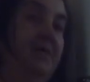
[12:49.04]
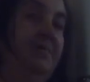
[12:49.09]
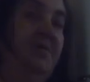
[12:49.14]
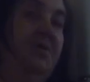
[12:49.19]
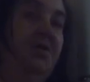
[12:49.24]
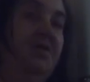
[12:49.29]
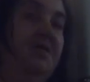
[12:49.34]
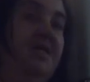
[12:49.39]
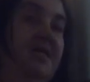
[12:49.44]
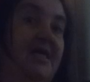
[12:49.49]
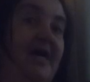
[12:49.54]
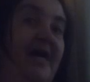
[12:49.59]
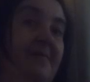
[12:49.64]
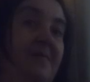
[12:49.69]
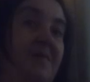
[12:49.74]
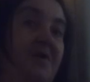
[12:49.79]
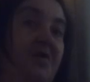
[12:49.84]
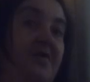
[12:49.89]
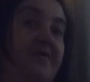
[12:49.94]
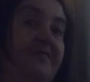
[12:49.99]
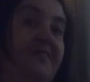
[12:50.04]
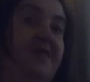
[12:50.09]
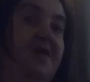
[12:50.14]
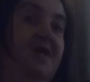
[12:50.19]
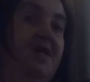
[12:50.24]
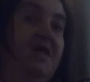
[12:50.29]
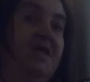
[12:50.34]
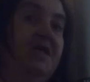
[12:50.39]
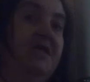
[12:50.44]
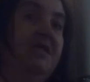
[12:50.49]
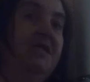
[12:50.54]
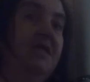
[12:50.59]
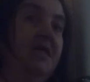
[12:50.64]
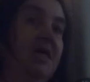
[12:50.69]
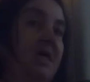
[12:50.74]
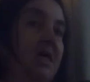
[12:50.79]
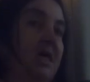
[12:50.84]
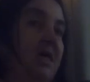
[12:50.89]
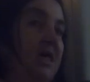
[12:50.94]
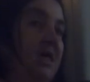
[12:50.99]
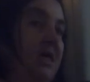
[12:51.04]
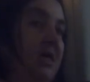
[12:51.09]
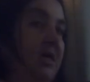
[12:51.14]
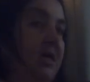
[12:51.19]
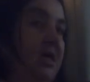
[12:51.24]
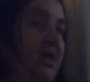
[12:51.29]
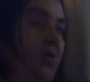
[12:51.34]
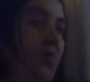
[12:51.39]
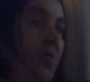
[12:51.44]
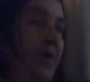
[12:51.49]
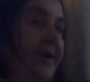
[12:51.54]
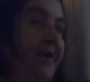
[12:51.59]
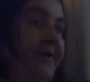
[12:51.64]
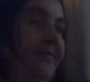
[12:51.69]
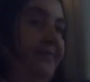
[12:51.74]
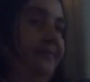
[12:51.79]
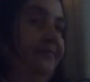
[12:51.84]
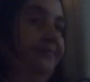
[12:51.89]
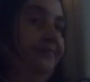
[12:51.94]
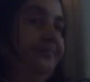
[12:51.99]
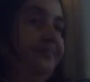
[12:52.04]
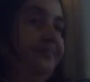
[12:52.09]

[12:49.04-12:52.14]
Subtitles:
he's been using game theory for years. Anyway,